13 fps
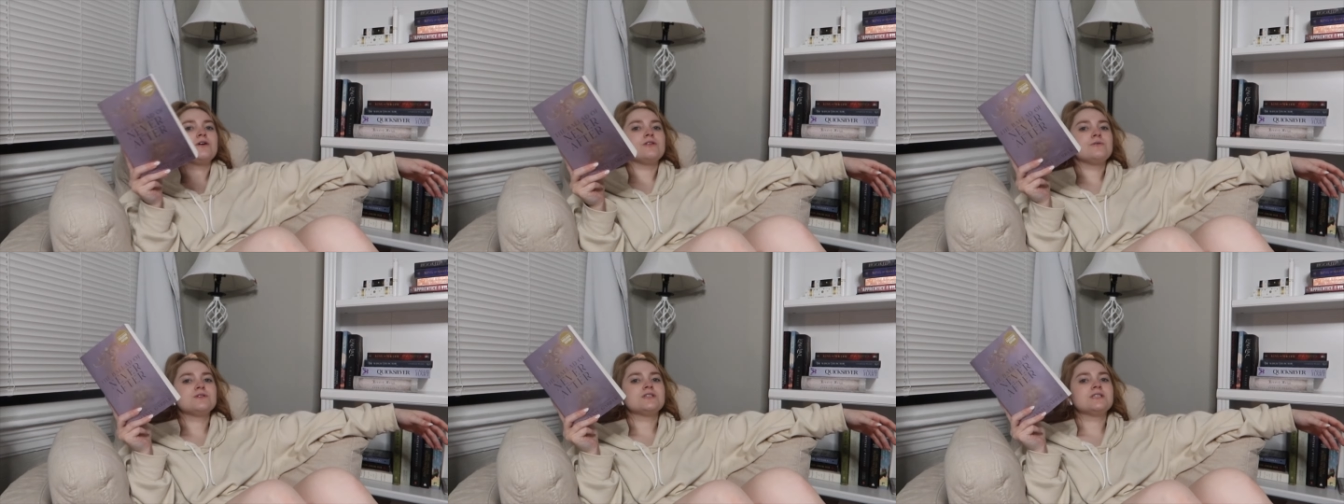
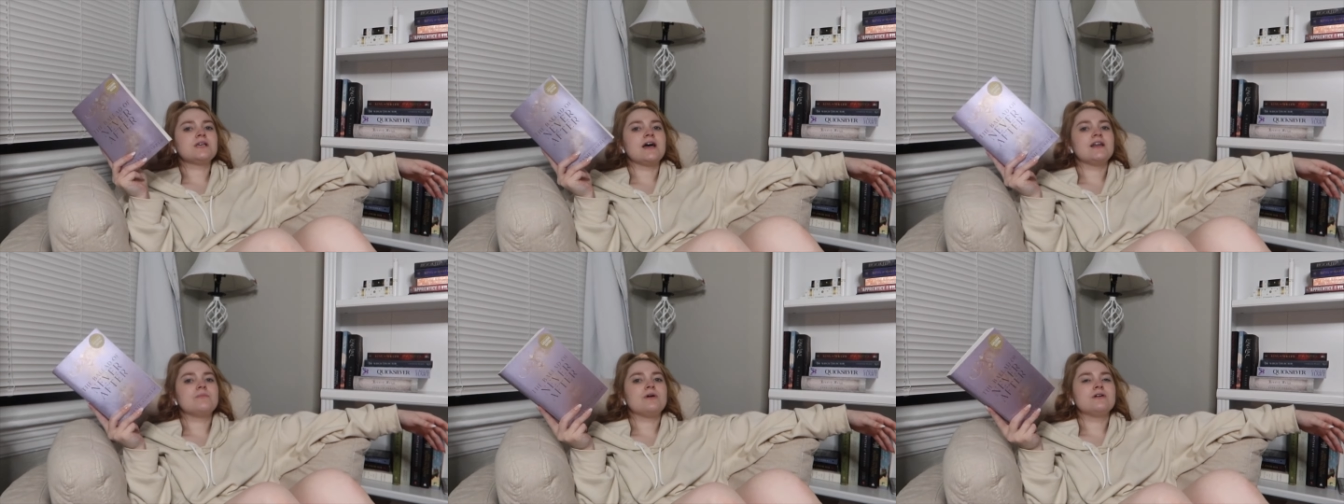there was a
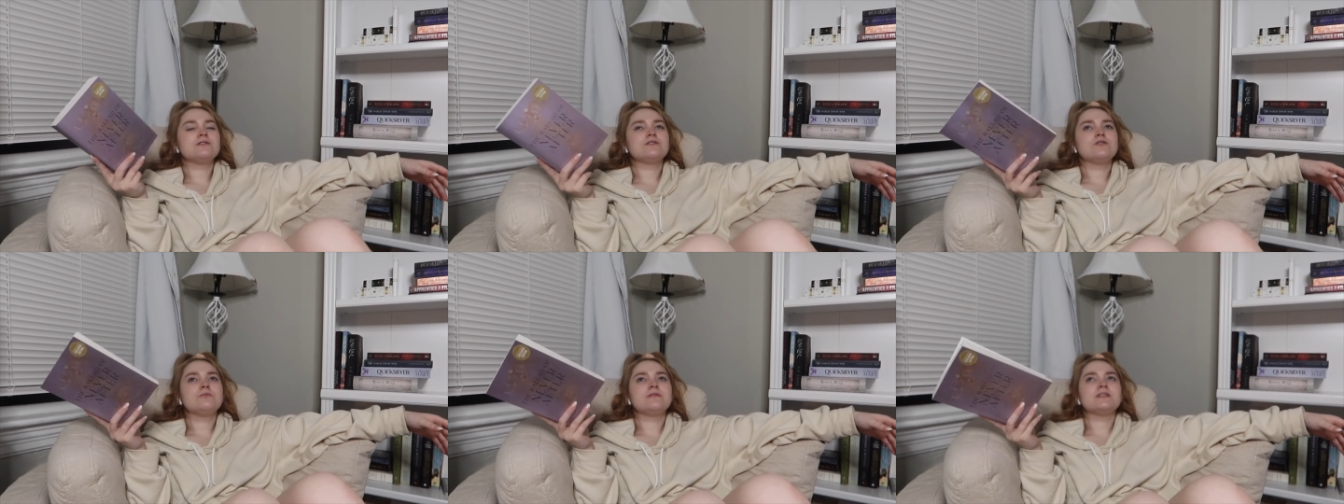sign at Barnes &
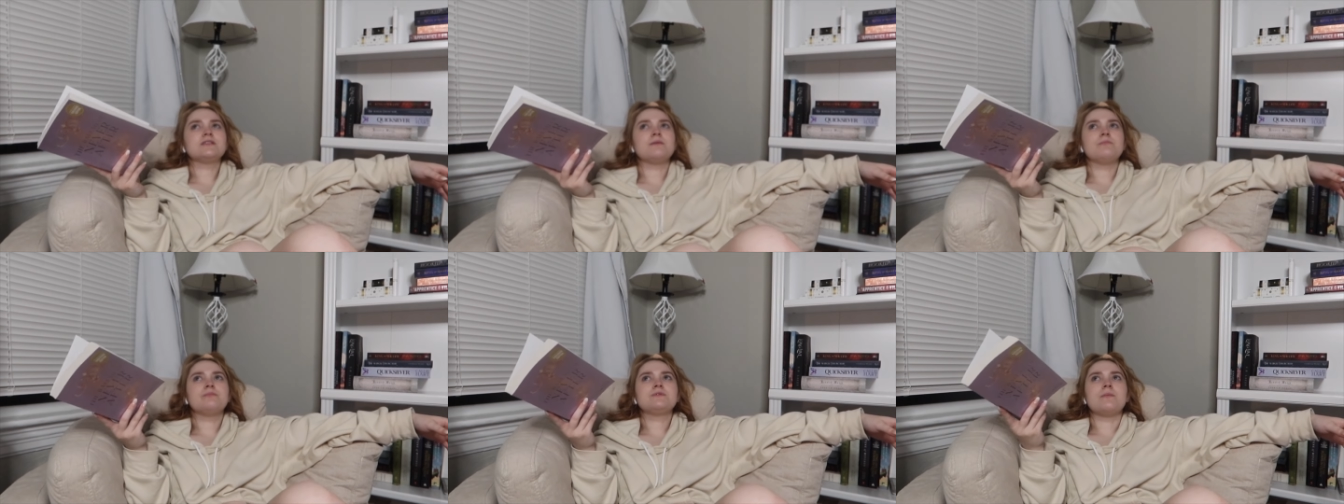Noble that
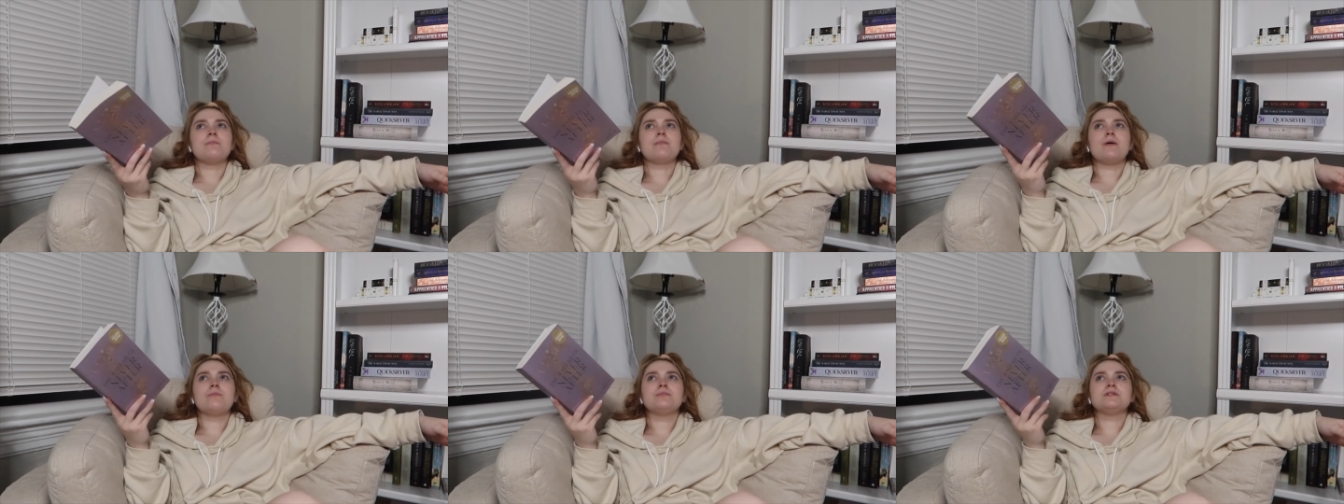some, something
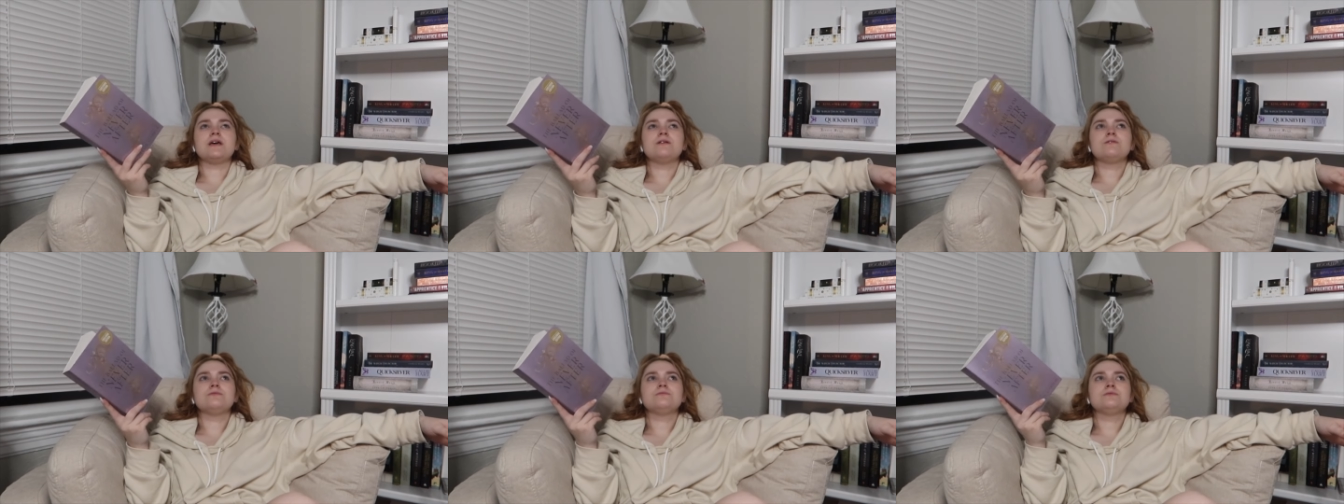about
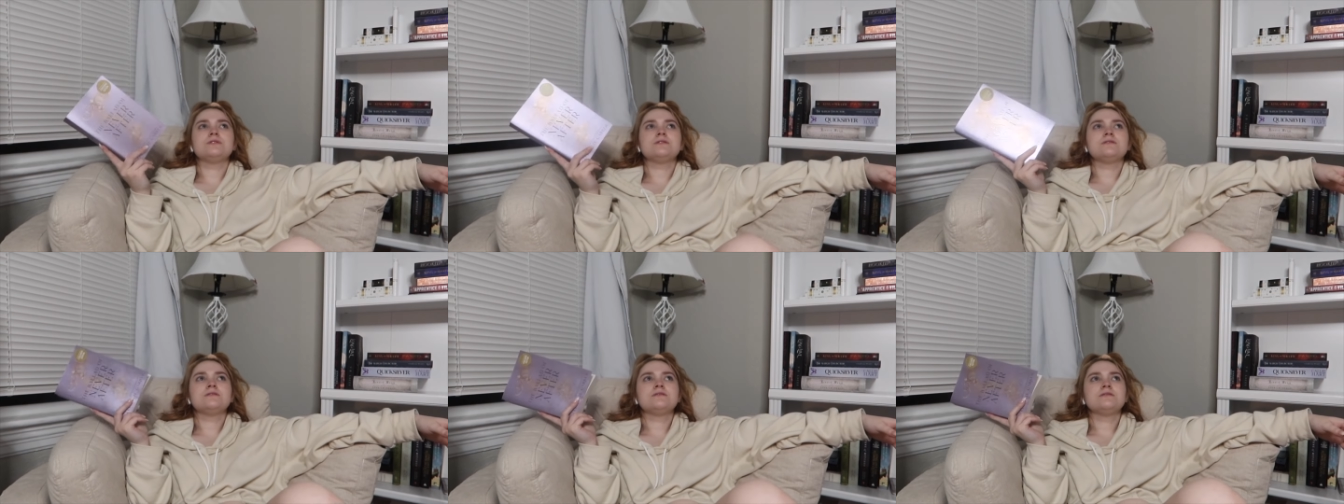
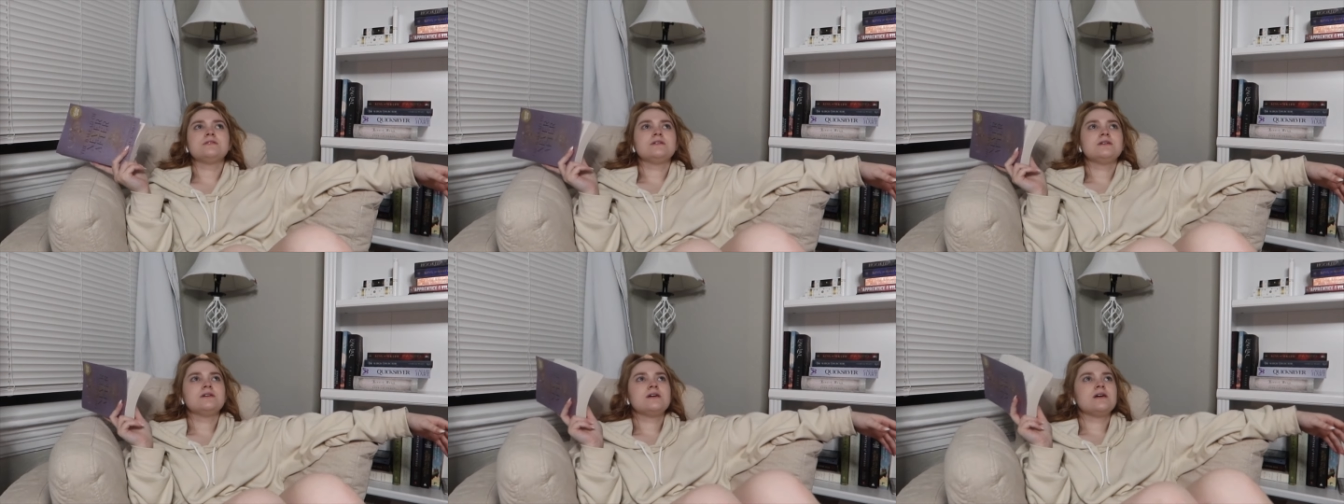potatoes.
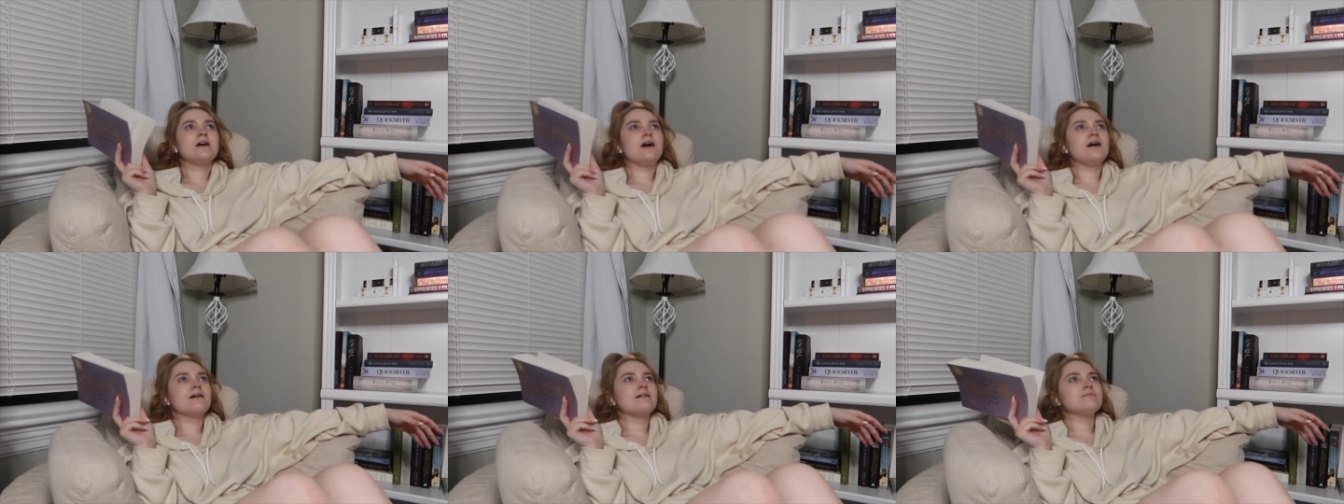
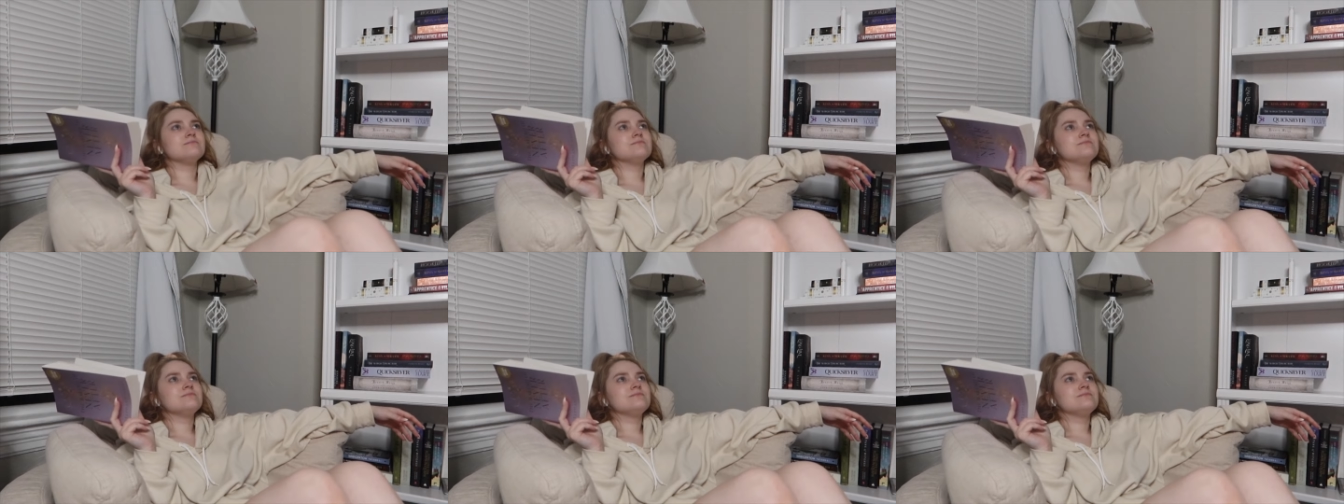Um,